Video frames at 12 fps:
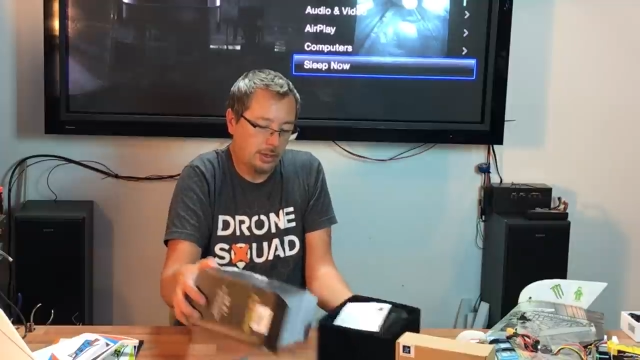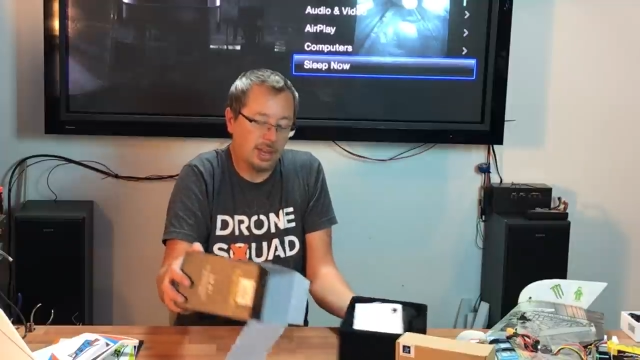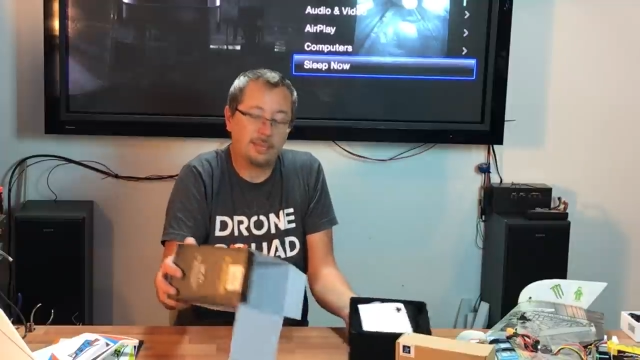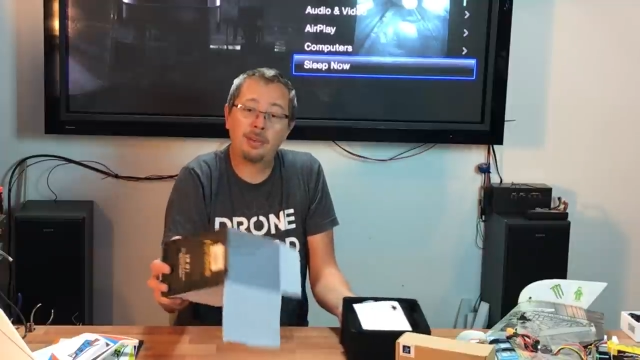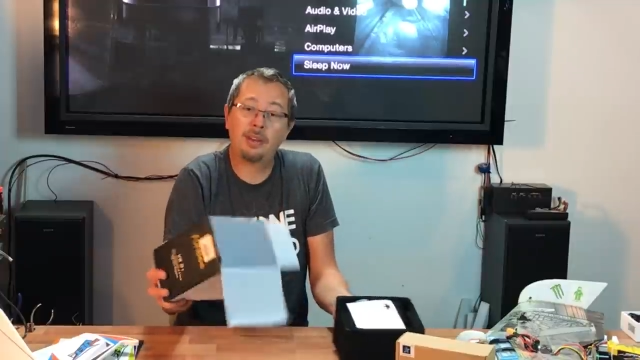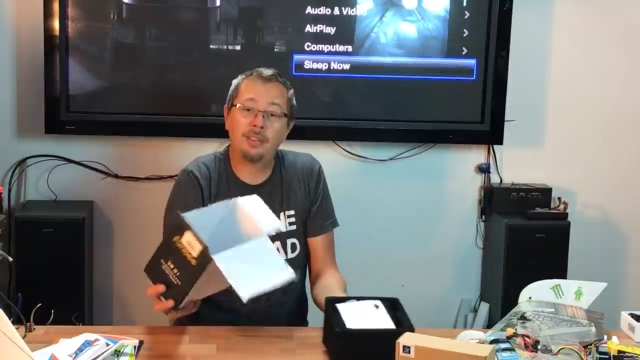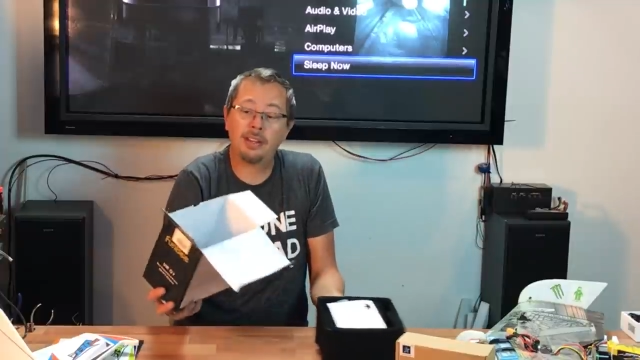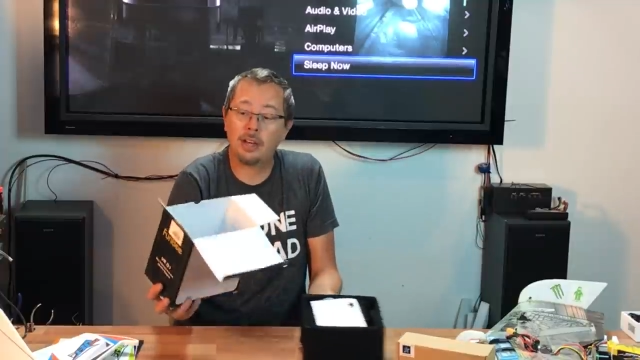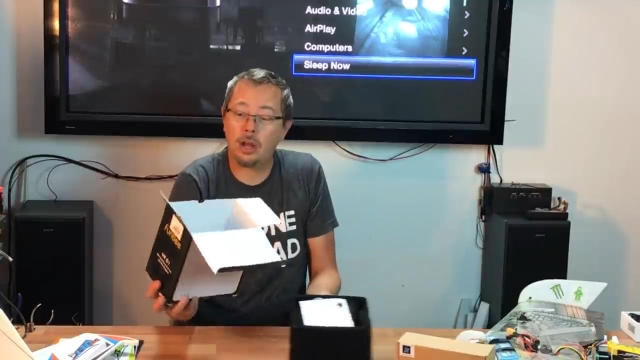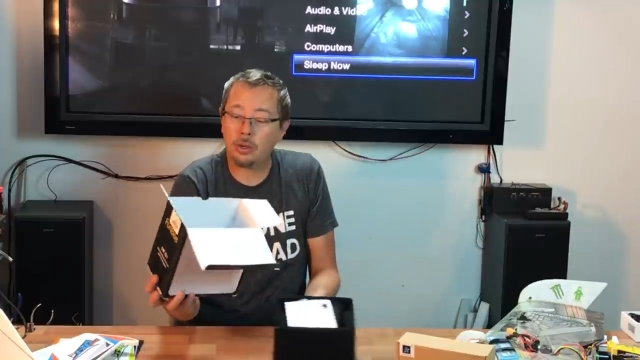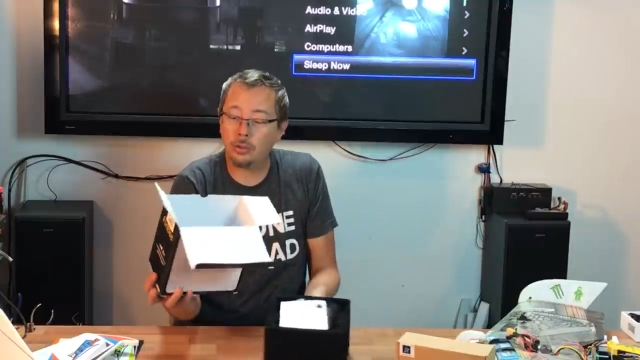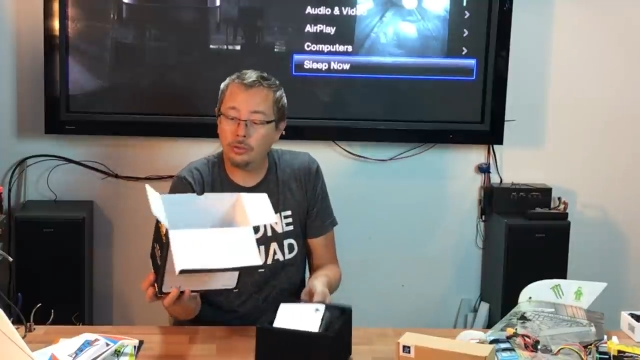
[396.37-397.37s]
FPV
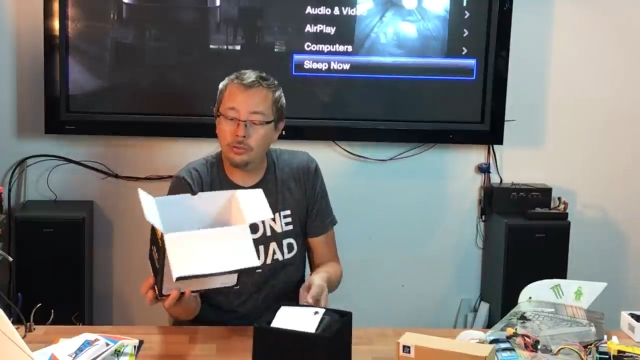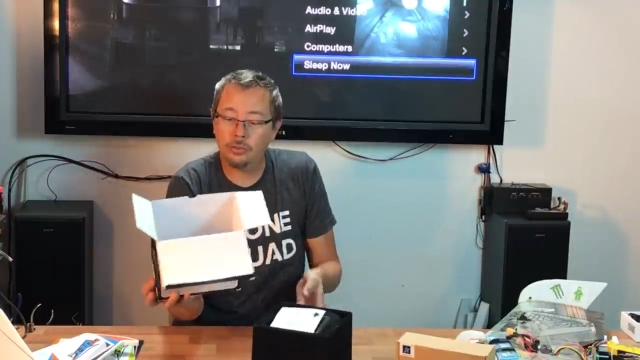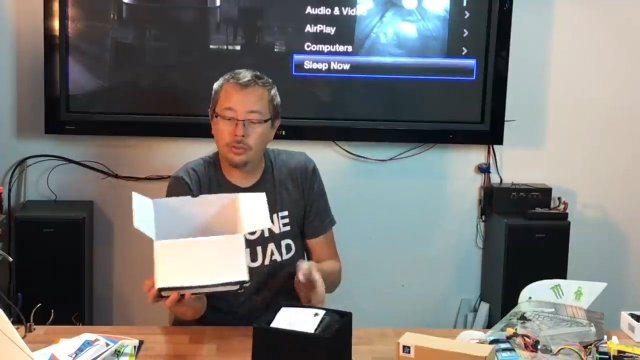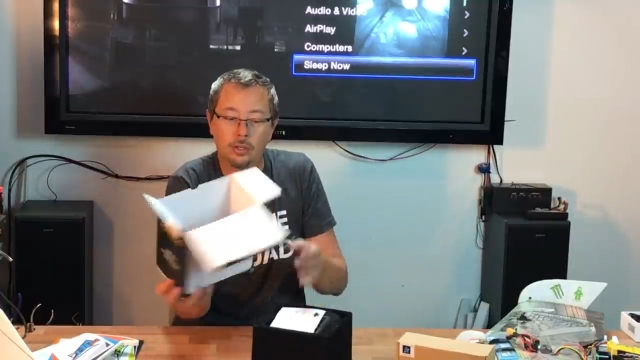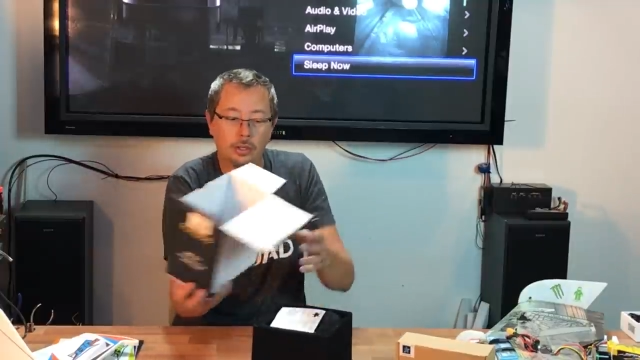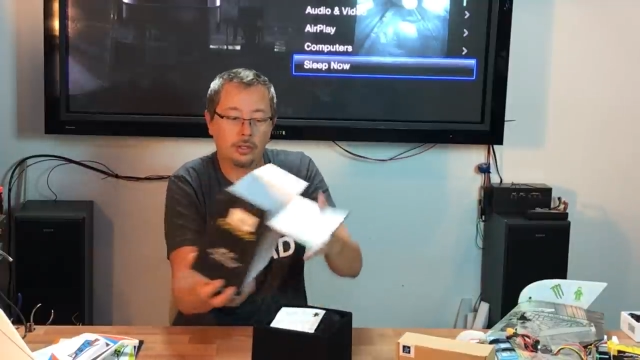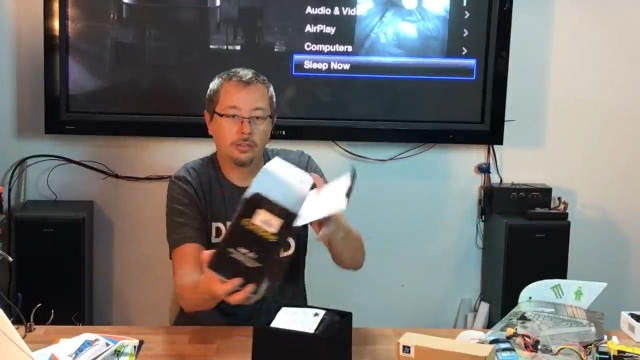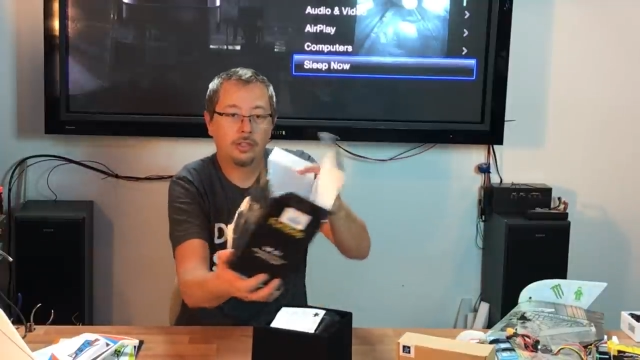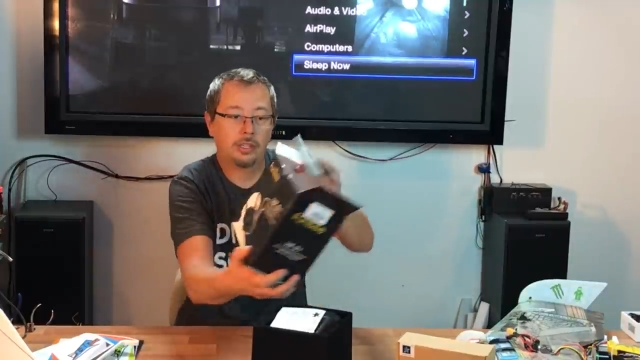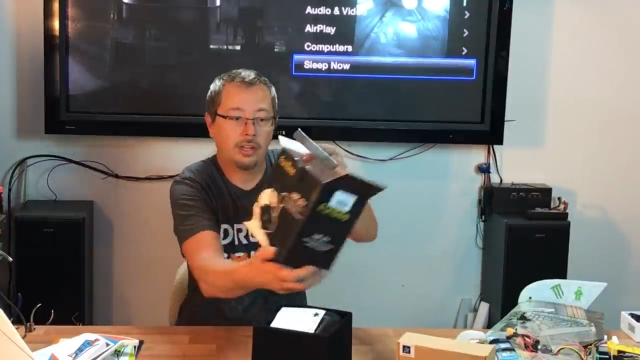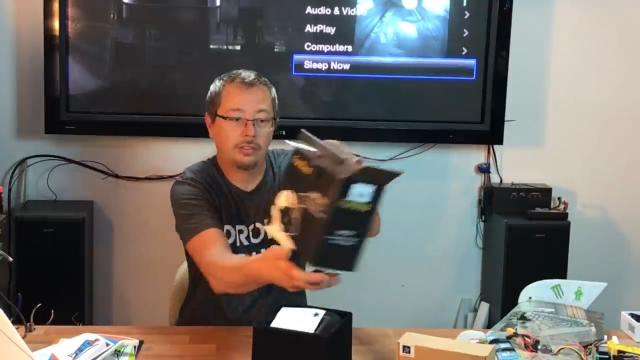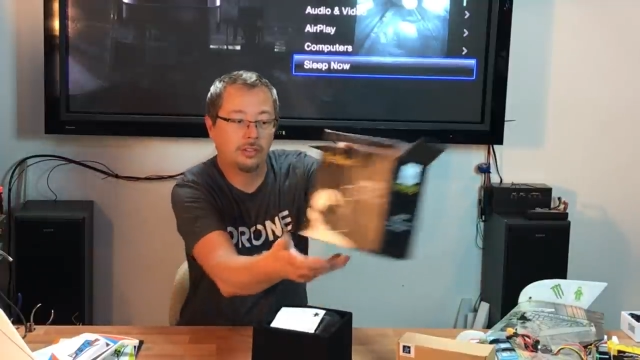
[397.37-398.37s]
goggles, so
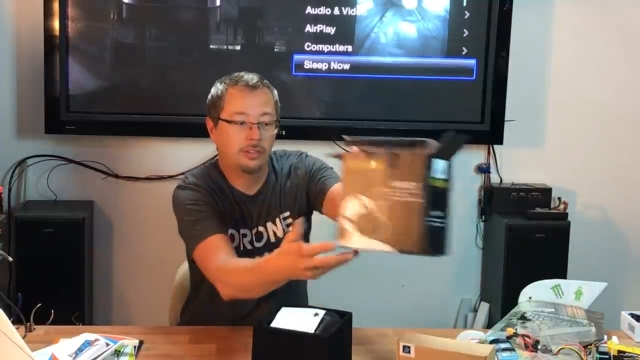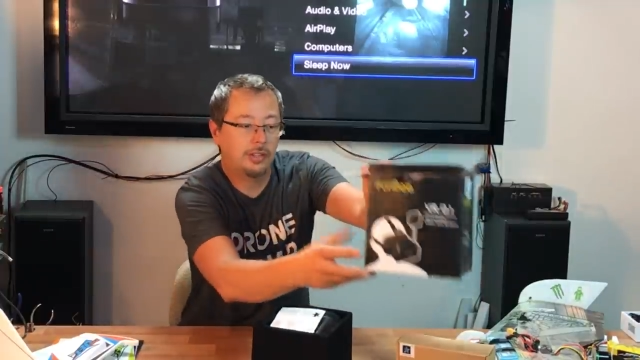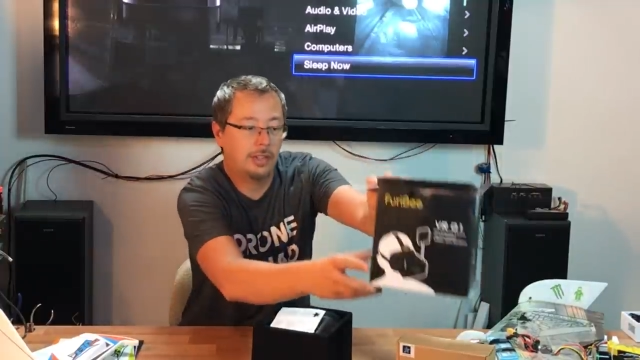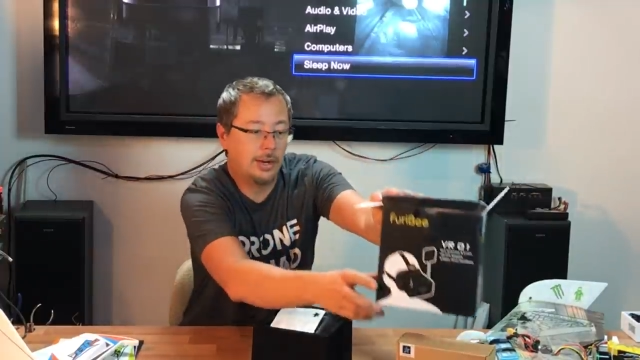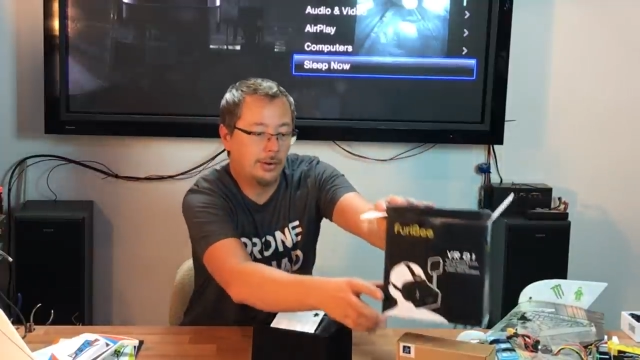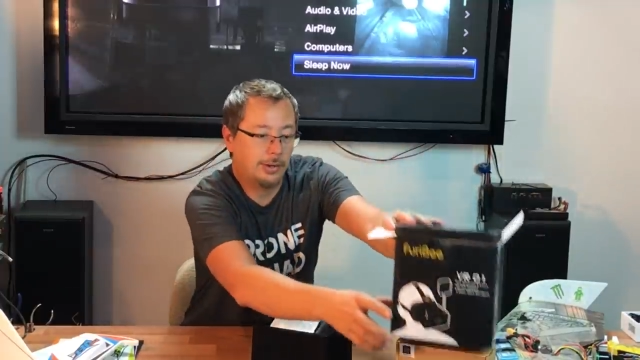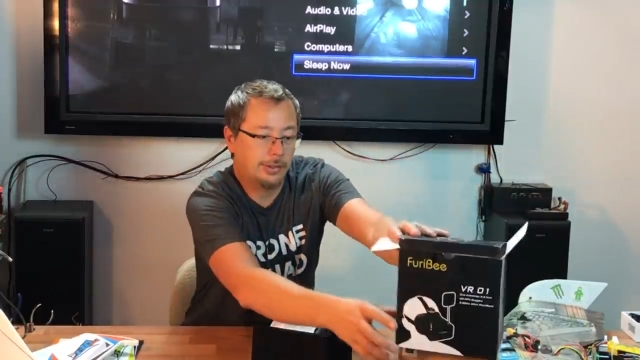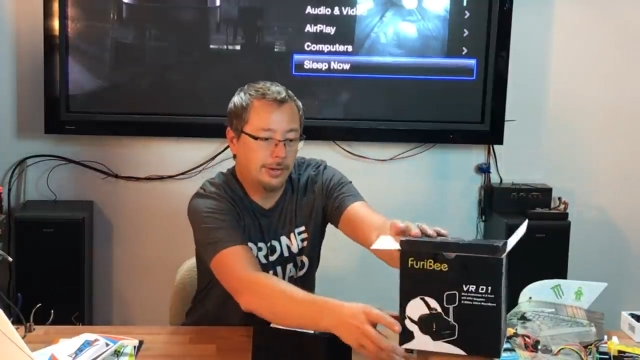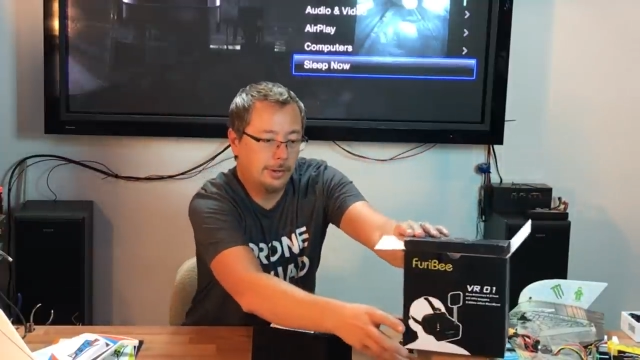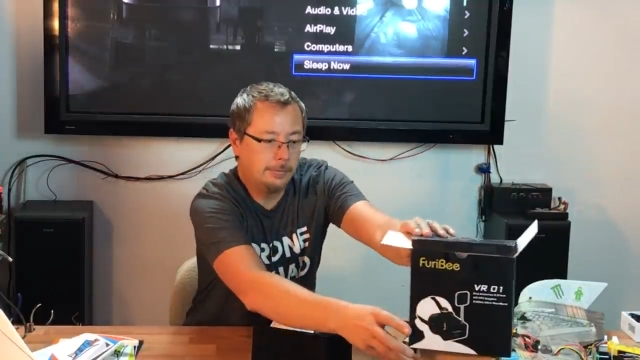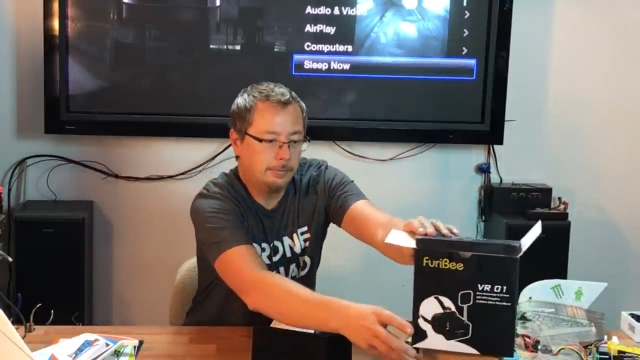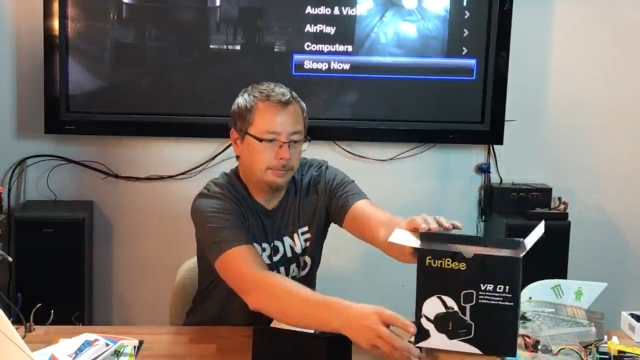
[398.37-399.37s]
you guys can see that right there.